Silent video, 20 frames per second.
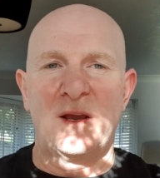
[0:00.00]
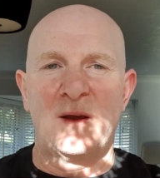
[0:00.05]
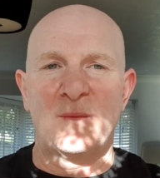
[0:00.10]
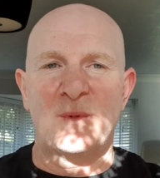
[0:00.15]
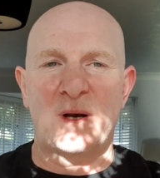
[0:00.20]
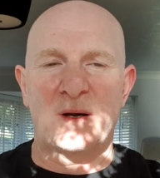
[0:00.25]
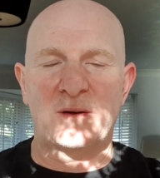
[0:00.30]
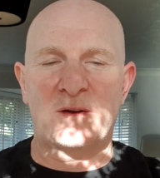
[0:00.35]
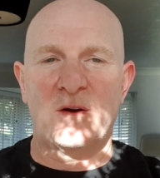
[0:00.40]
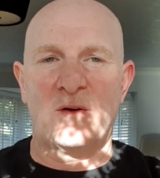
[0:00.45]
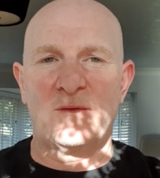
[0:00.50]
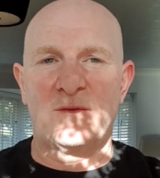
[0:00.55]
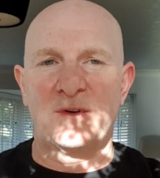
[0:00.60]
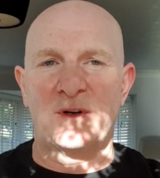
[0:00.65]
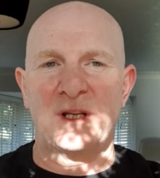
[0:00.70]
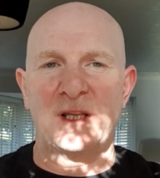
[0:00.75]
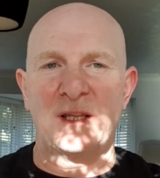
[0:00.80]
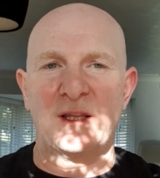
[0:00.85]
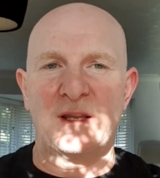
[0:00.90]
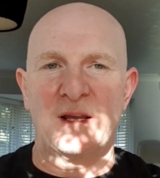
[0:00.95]
But I'm
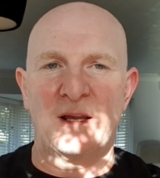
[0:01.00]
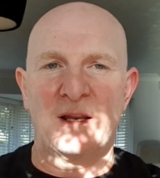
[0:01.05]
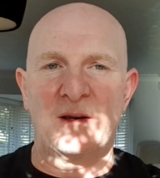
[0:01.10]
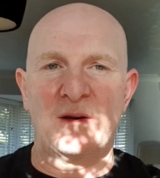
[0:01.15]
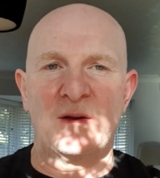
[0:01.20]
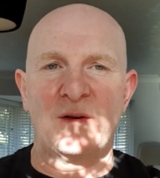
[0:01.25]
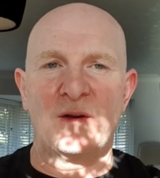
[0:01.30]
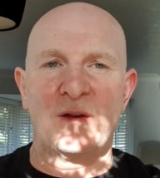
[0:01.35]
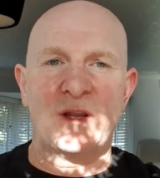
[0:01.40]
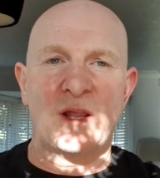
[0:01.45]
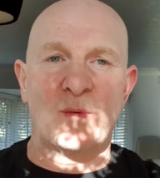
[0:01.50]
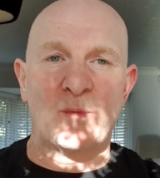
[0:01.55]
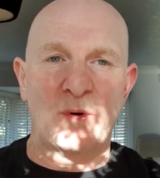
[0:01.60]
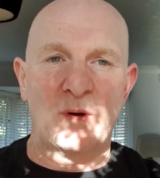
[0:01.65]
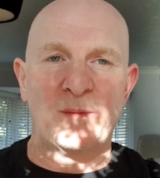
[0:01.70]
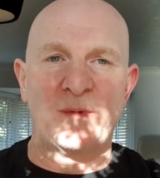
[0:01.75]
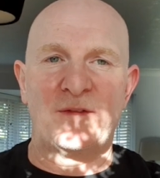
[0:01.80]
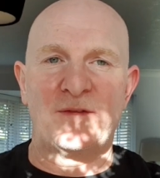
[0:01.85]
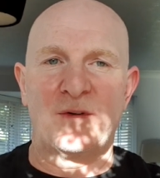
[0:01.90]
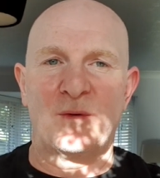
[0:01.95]
confident that there will
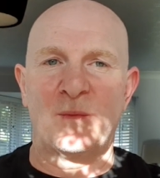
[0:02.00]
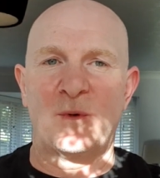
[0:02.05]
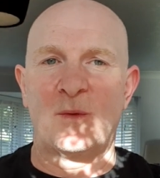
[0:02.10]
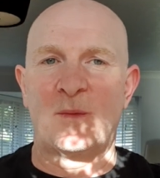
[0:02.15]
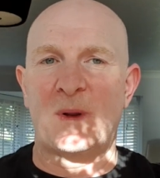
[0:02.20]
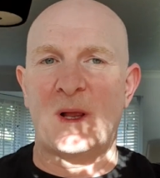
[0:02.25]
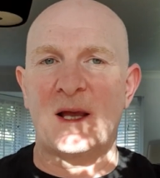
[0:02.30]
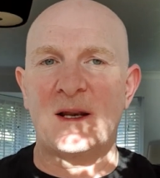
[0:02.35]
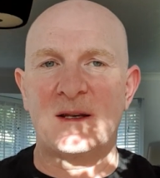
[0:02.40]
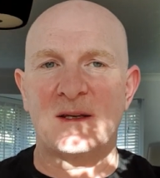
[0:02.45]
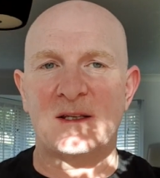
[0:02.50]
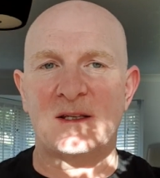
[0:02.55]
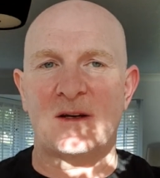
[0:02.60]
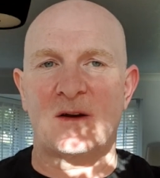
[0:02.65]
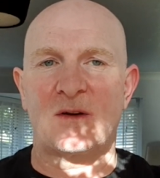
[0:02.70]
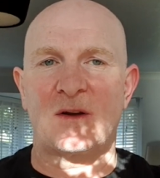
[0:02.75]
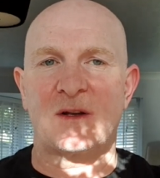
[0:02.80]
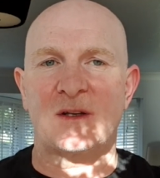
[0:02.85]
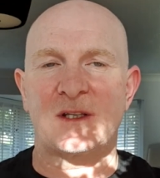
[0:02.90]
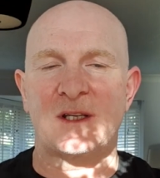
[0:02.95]
be football played at
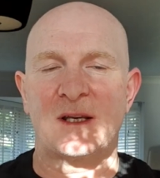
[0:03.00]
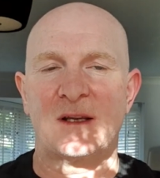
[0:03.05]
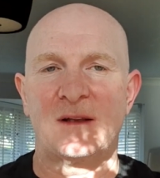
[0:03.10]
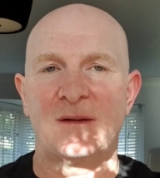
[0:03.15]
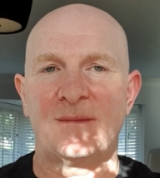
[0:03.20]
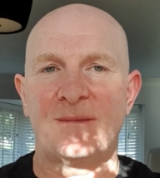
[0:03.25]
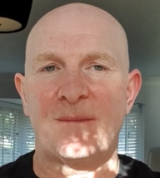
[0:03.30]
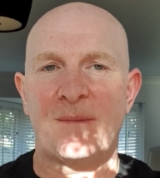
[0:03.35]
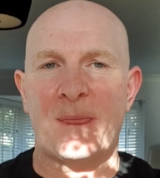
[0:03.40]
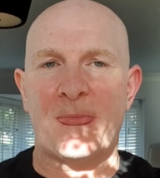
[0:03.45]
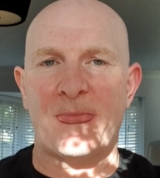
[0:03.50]
Stonards Hill,